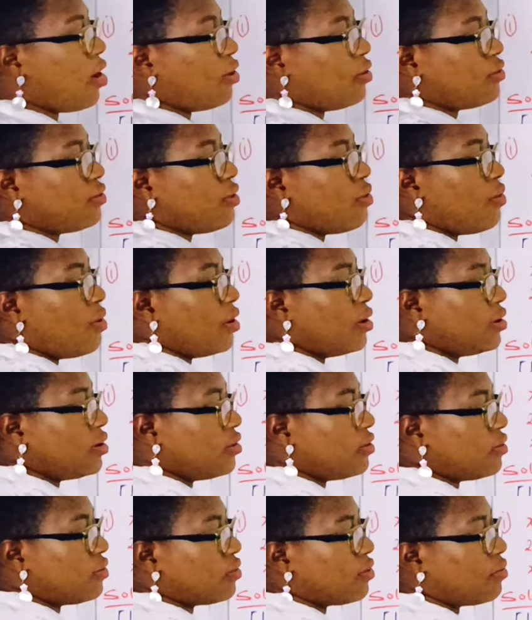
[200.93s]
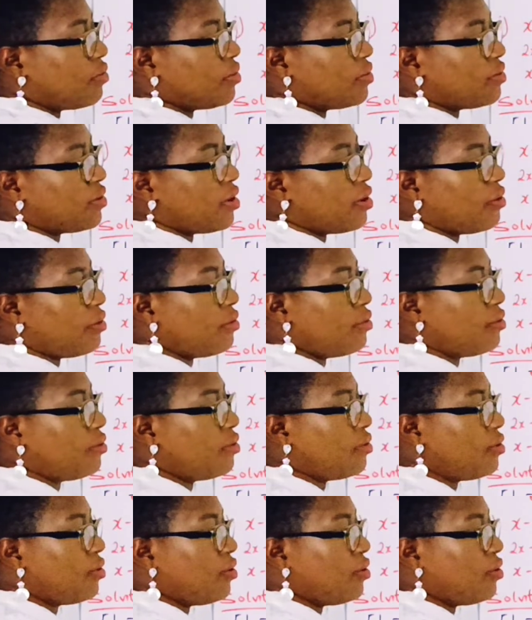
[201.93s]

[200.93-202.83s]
I also want this to be 0.